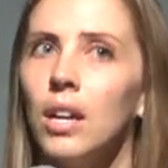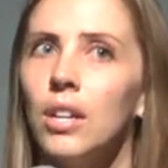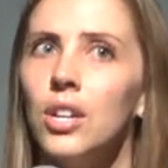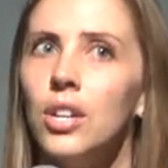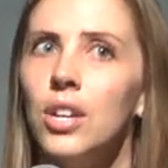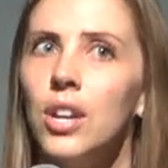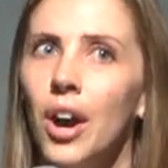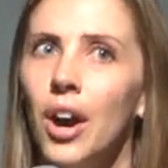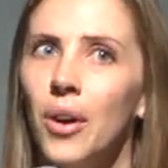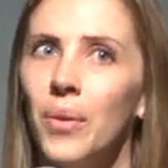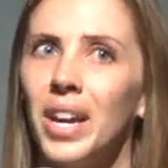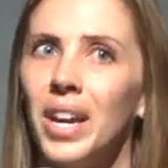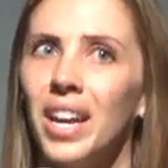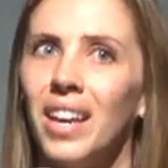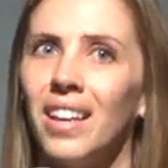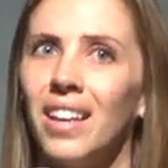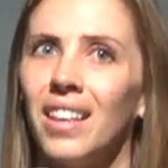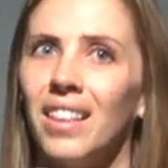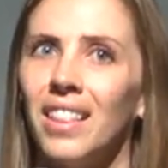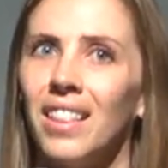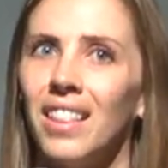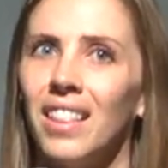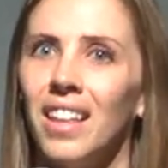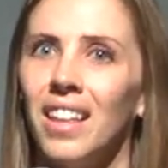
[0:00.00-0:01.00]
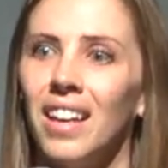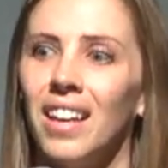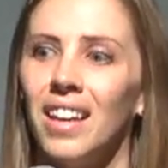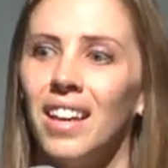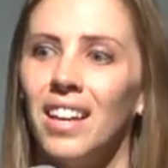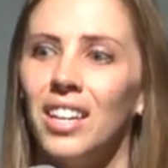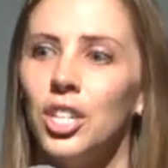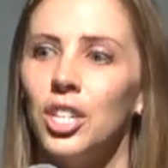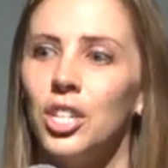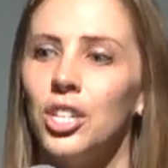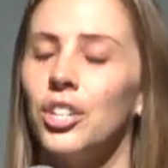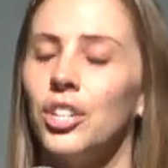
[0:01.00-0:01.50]
knowing
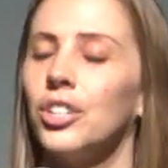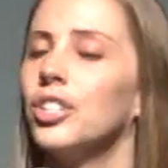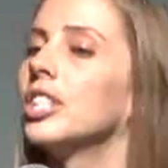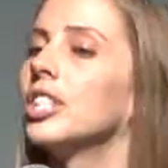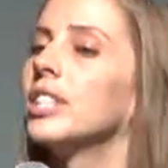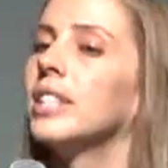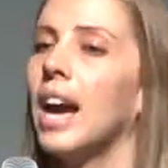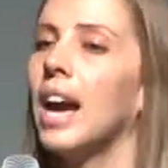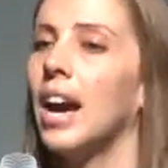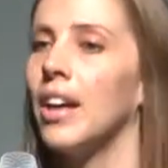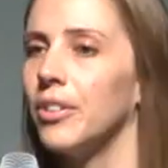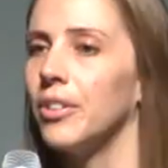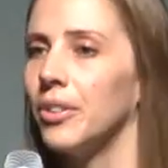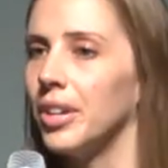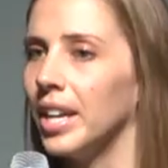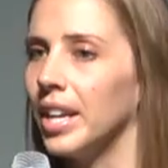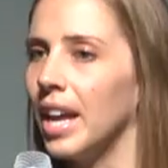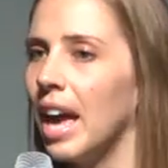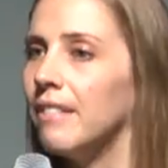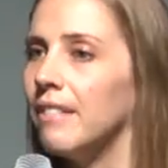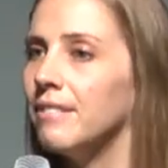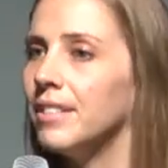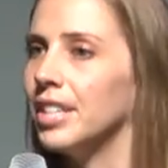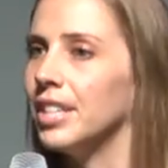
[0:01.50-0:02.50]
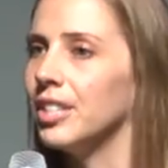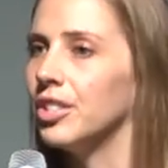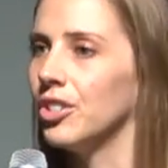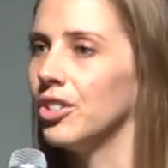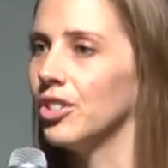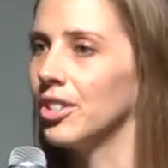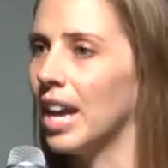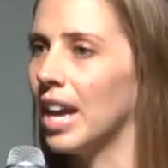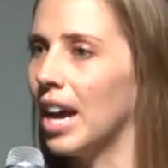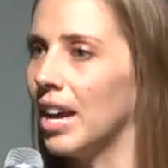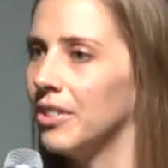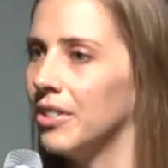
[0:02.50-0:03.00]
that you're just gathering evidence,
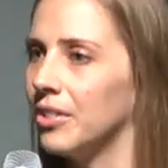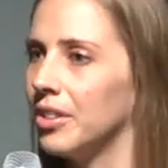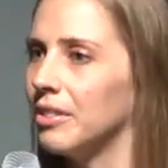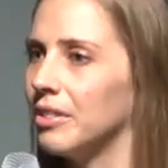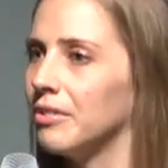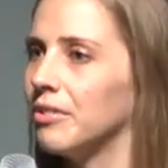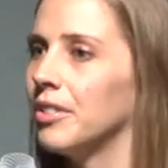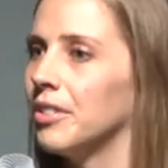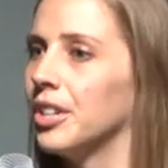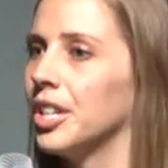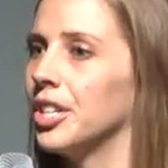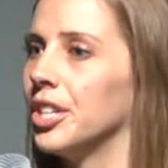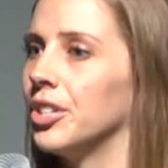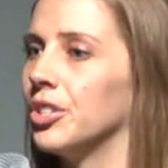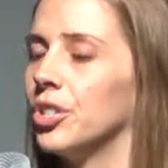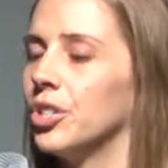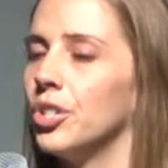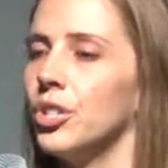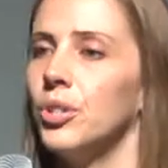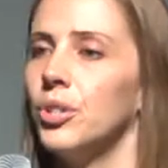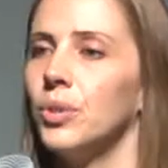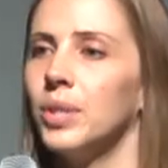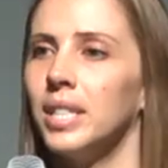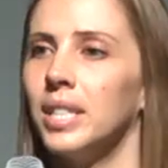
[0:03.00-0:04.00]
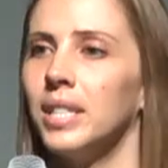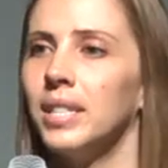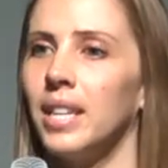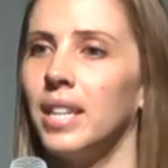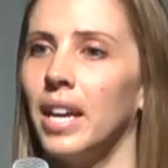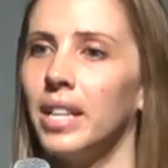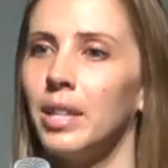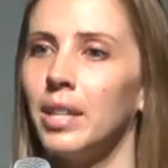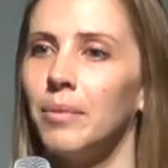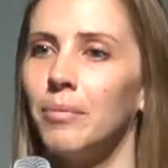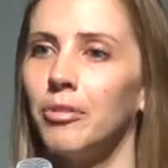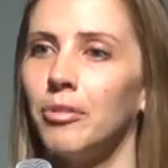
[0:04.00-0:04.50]
you're gathering footage so you can
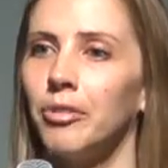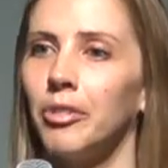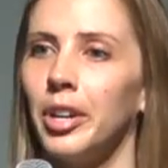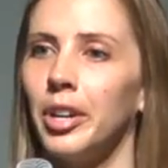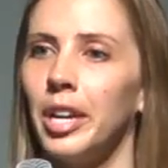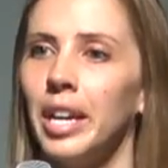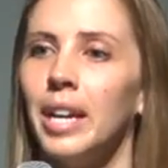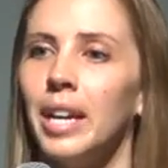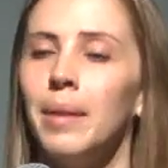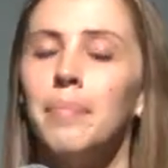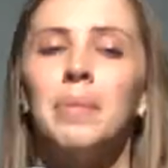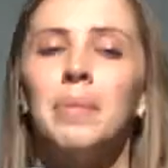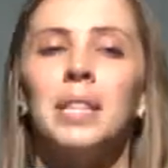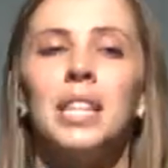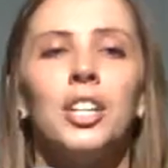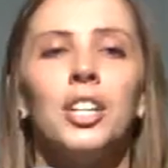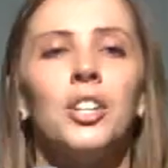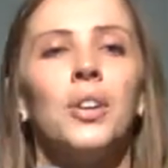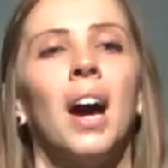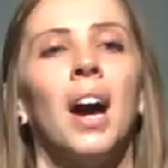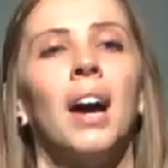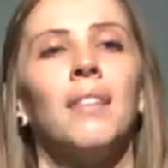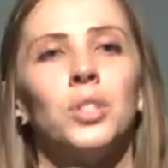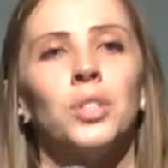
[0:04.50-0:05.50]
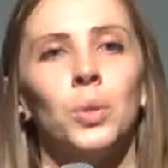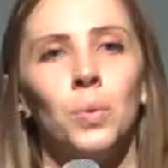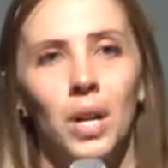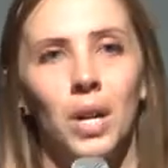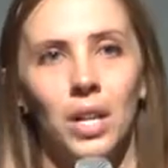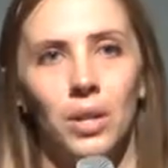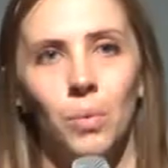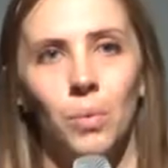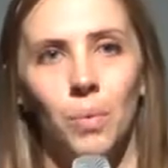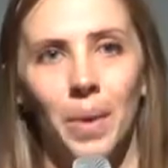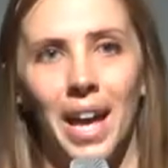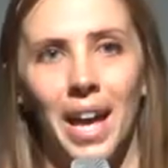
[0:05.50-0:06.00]
set them free, but then you have to
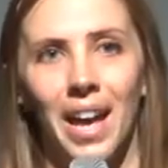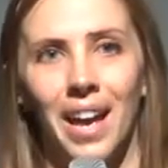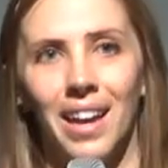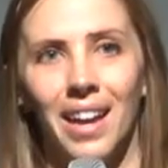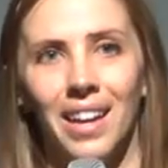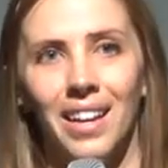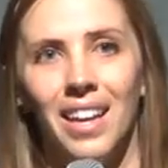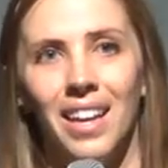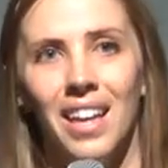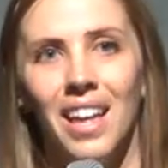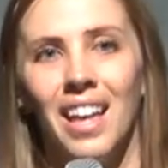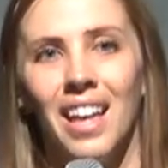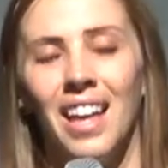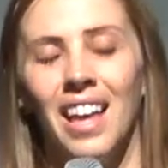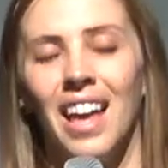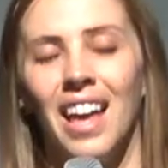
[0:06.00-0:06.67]
walk away.